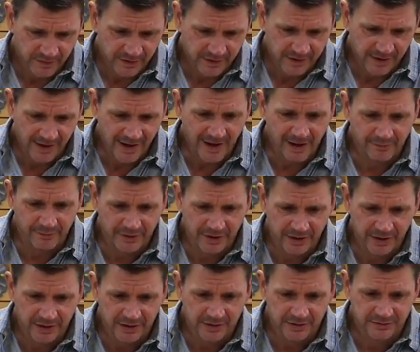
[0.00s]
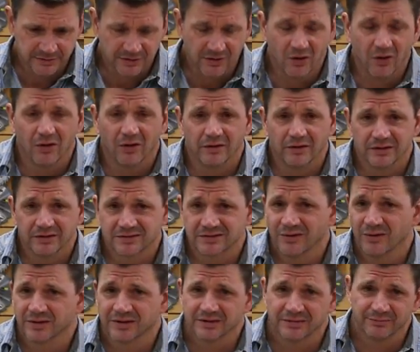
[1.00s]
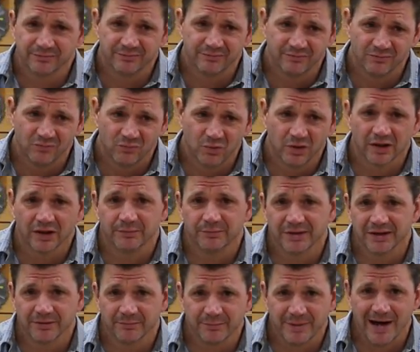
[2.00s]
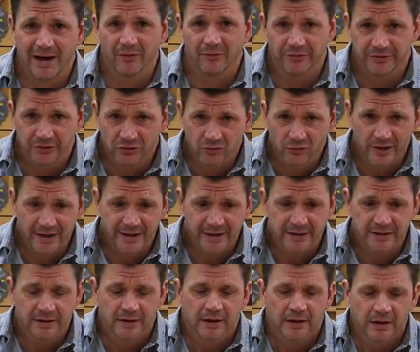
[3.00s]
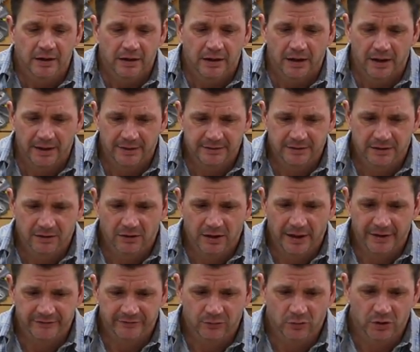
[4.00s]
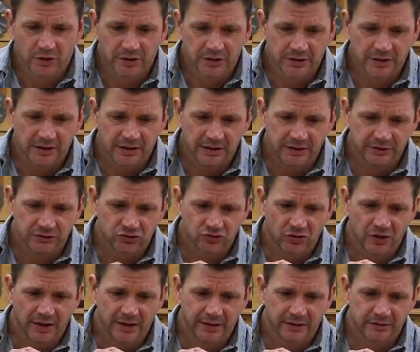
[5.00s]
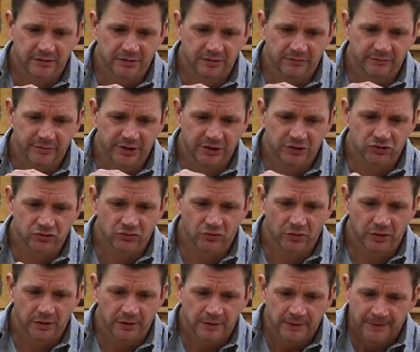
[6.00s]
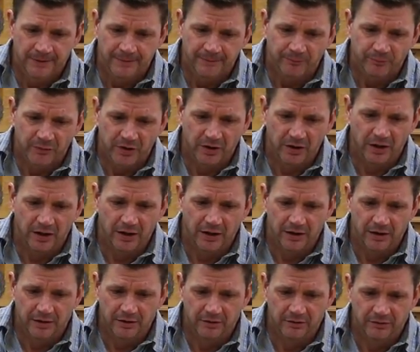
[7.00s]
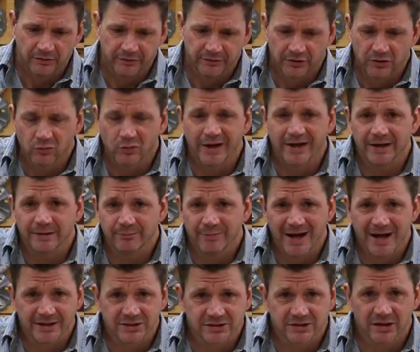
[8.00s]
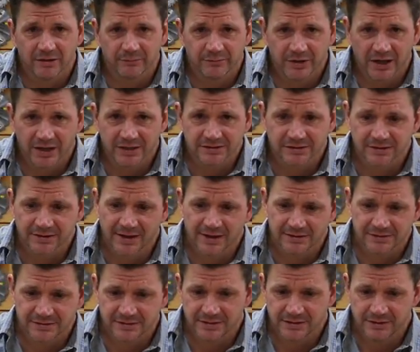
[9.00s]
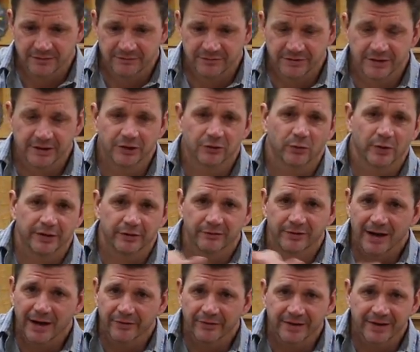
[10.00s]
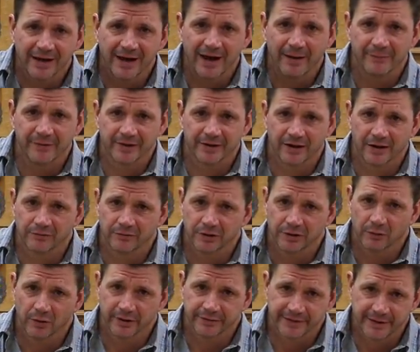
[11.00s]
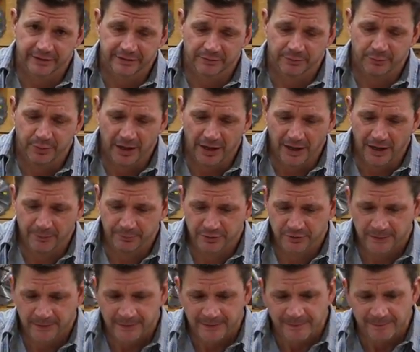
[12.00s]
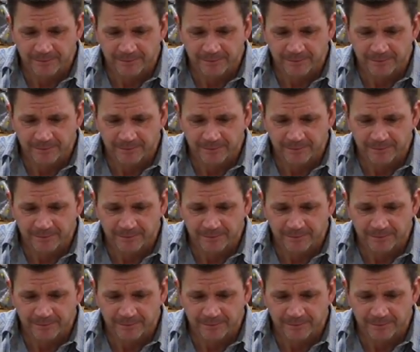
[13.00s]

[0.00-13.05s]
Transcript: cabinet is all is going to really be about the grain. I did a lot of work in trying to make sure uh, the grain matched up nicely as the veneer went around the cabinet, and I really want that to pop.